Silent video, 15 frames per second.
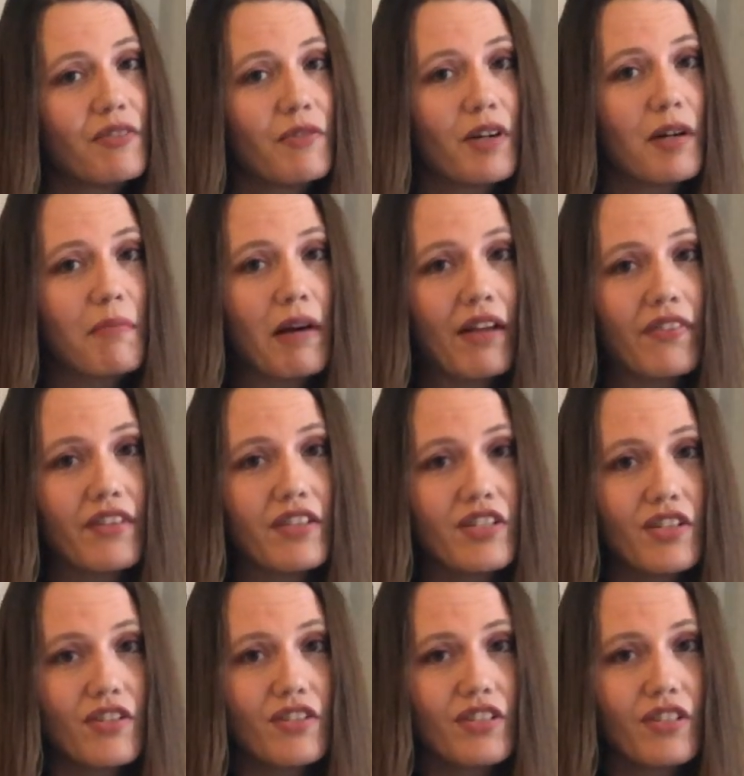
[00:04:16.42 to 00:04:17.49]
what about the
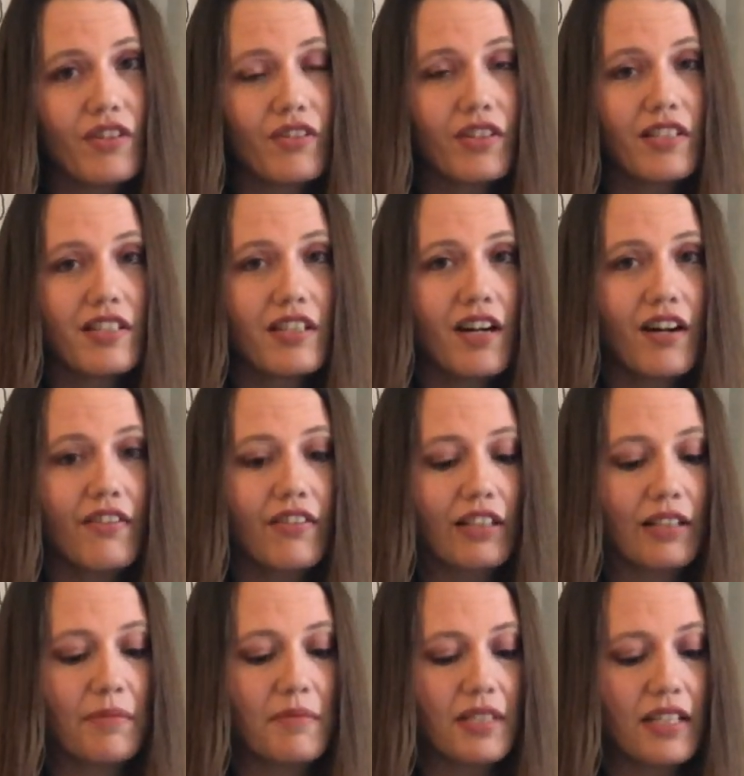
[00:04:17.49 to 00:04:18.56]
Jews who were starving
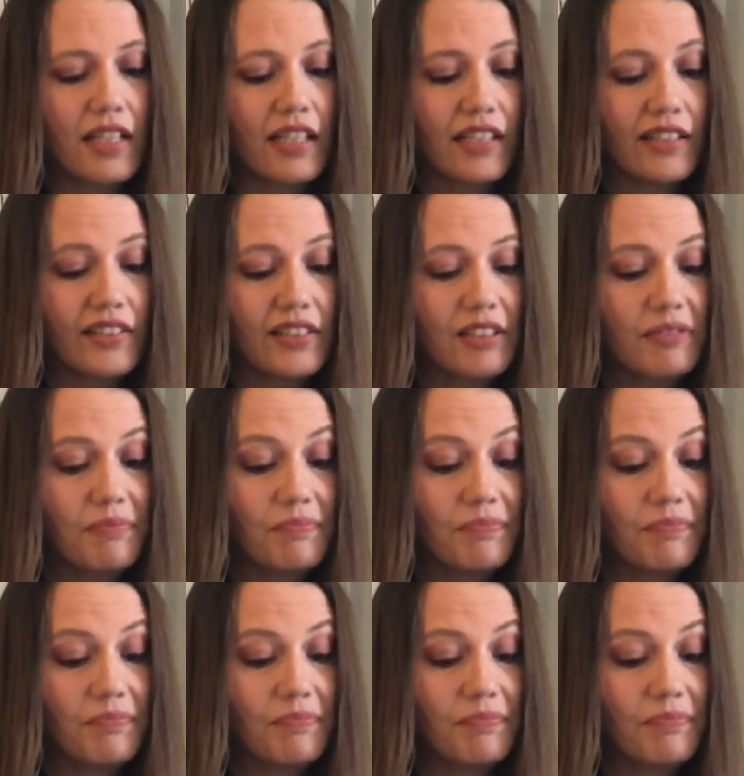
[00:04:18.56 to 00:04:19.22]
themselves?